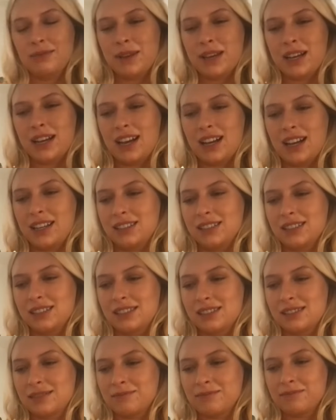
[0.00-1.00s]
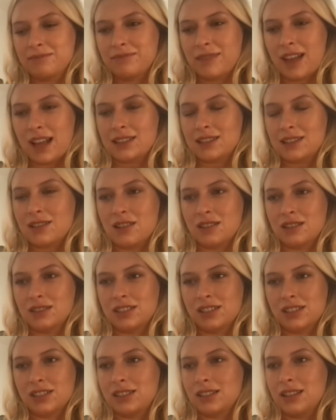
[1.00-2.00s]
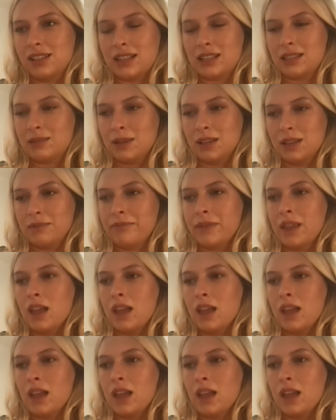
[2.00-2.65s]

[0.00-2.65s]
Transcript: Because that song just gets me.